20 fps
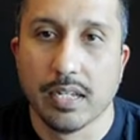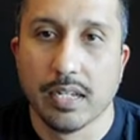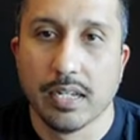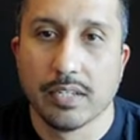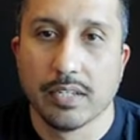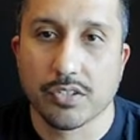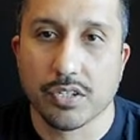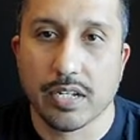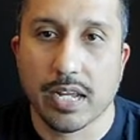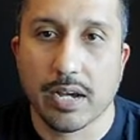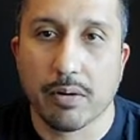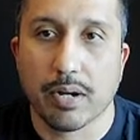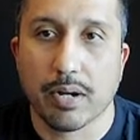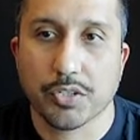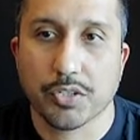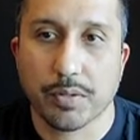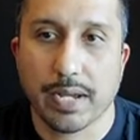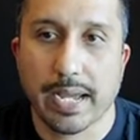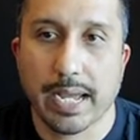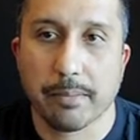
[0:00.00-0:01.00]
So now watch
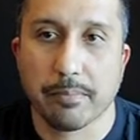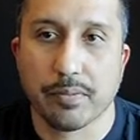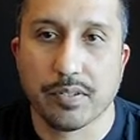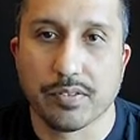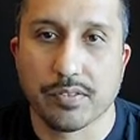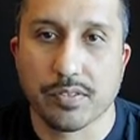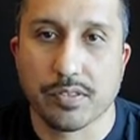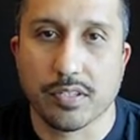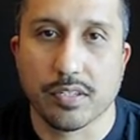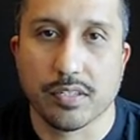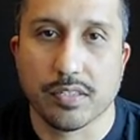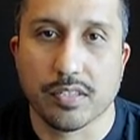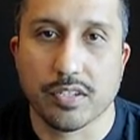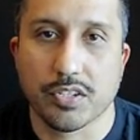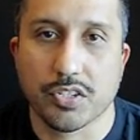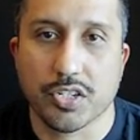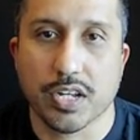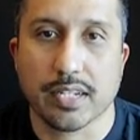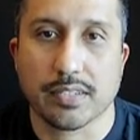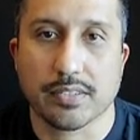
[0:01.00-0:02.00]
what happens. This
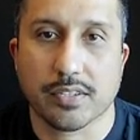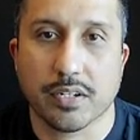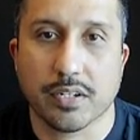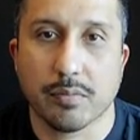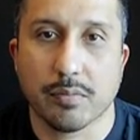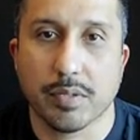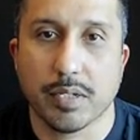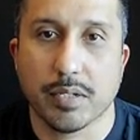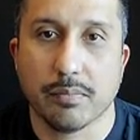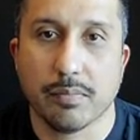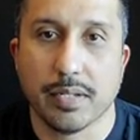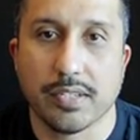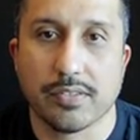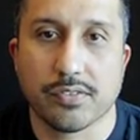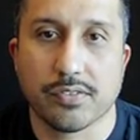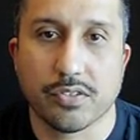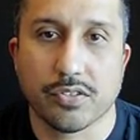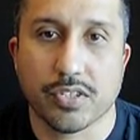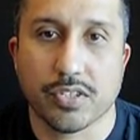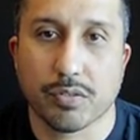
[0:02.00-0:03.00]
shot's going to be a miss.
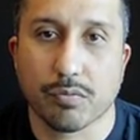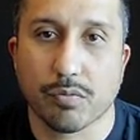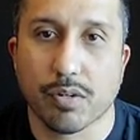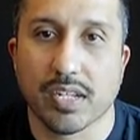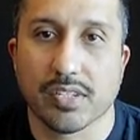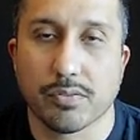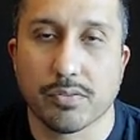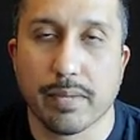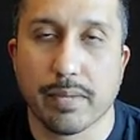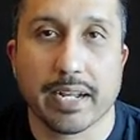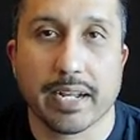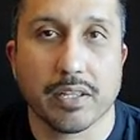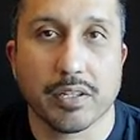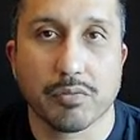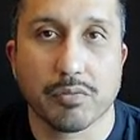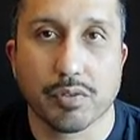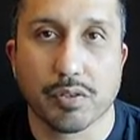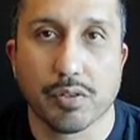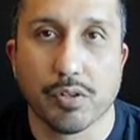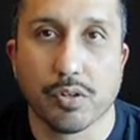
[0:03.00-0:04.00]
You see Russ battling
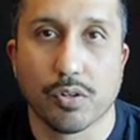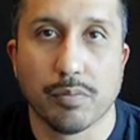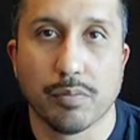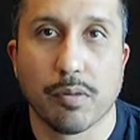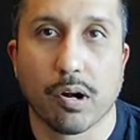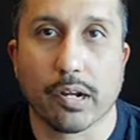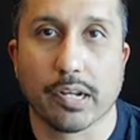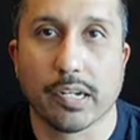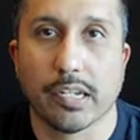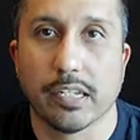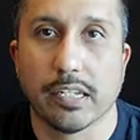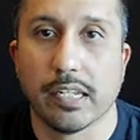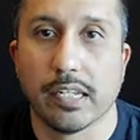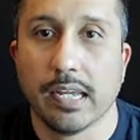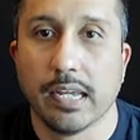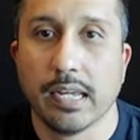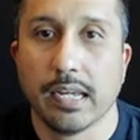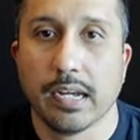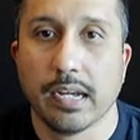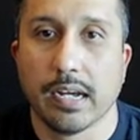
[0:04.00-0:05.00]
with Lauri
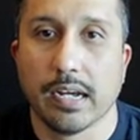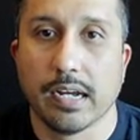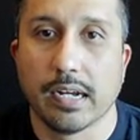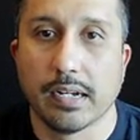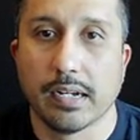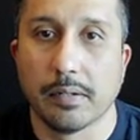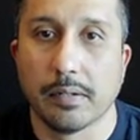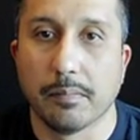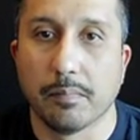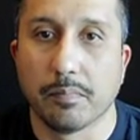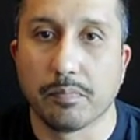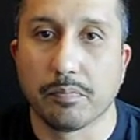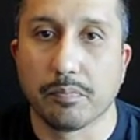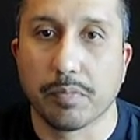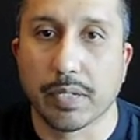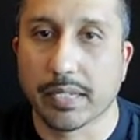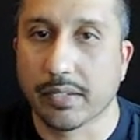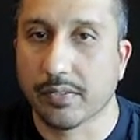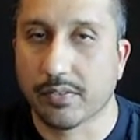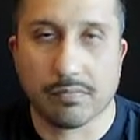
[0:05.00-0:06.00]
Markkanen
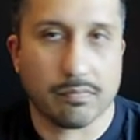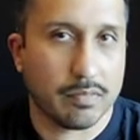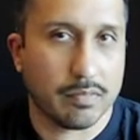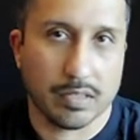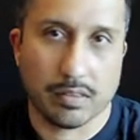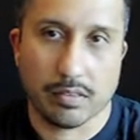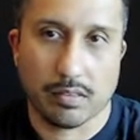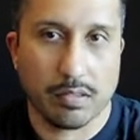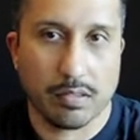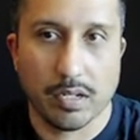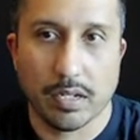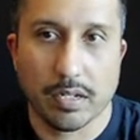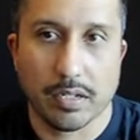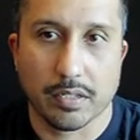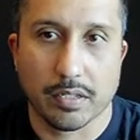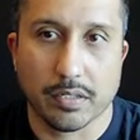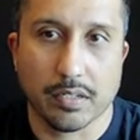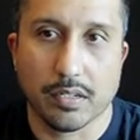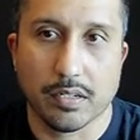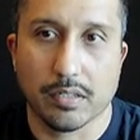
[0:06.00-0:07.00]
because
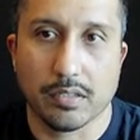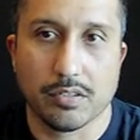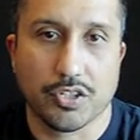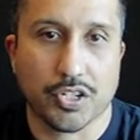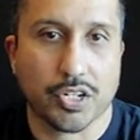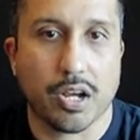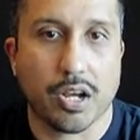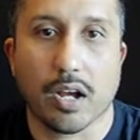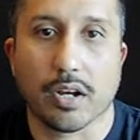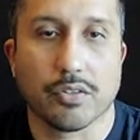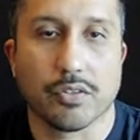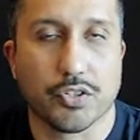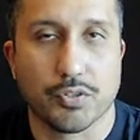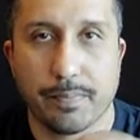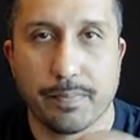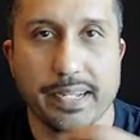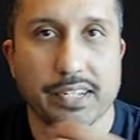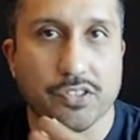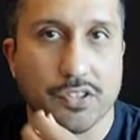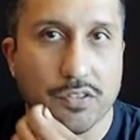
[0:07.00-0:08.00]
Chicago
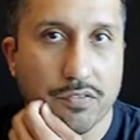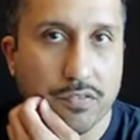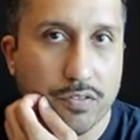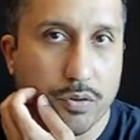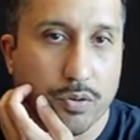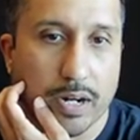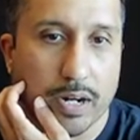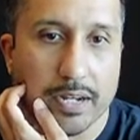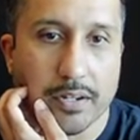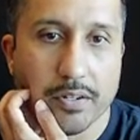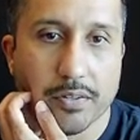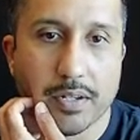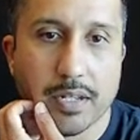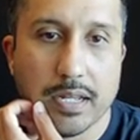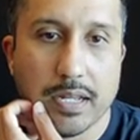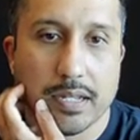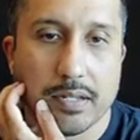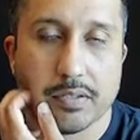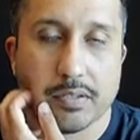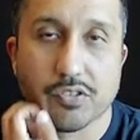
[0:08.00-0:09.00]
spaced the floor out.
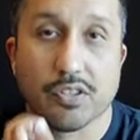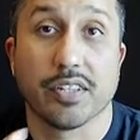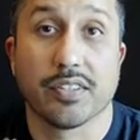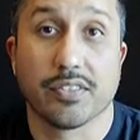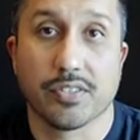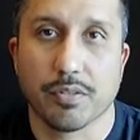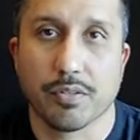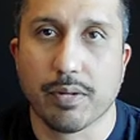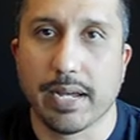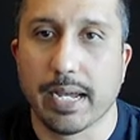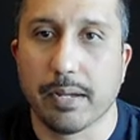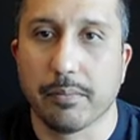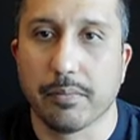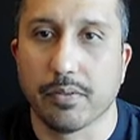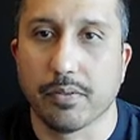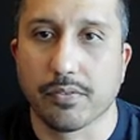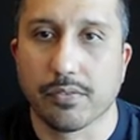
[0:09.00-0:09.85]
So let's see what happens.